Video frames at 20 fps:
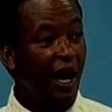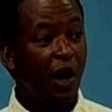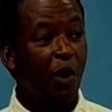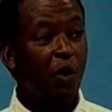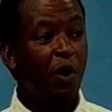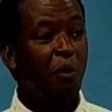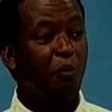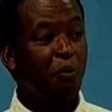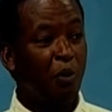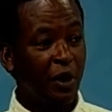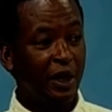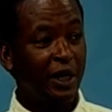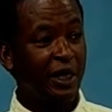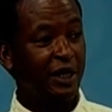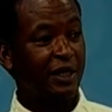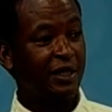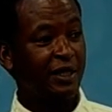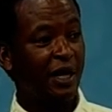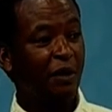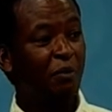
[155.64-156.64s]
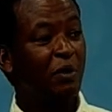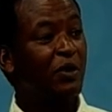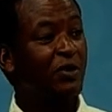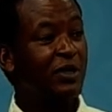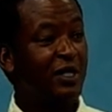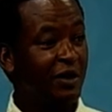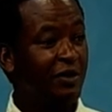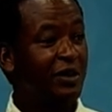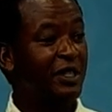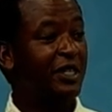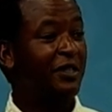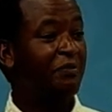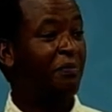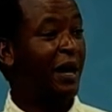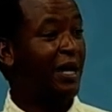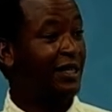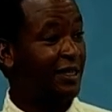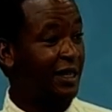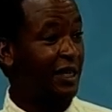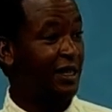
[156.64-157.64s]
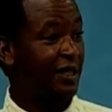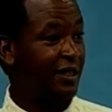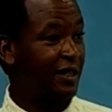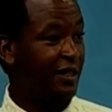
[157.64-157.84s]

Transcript: our body is about 70%.